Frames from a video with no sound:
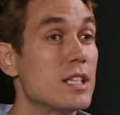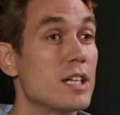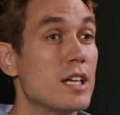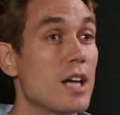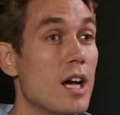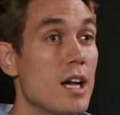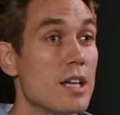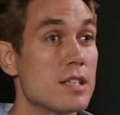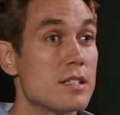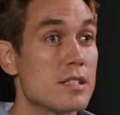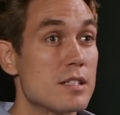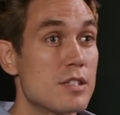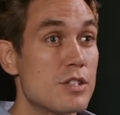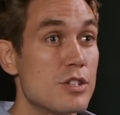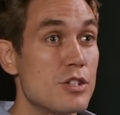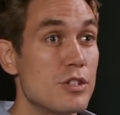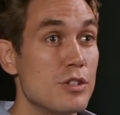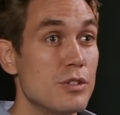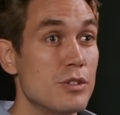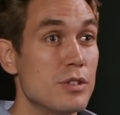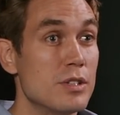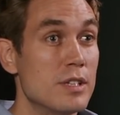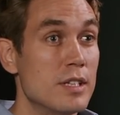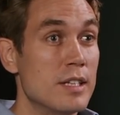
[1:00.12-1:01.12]
the guts
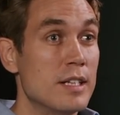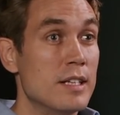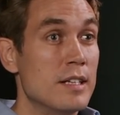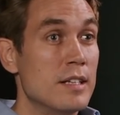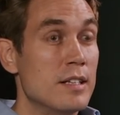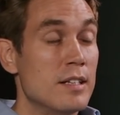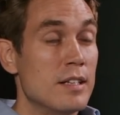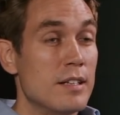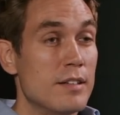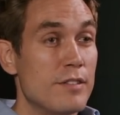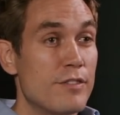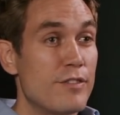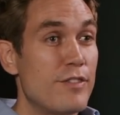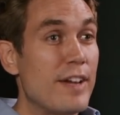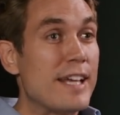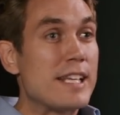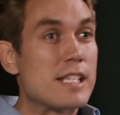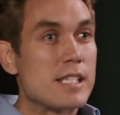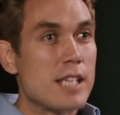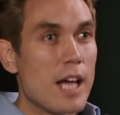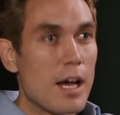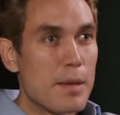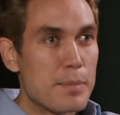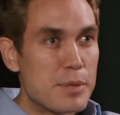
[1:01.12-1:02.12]
to
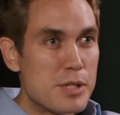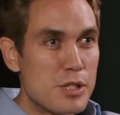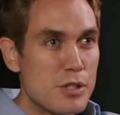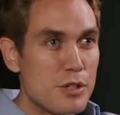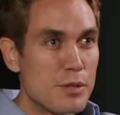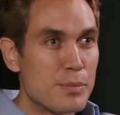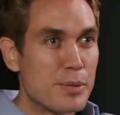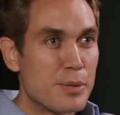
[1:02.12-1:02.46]
face up to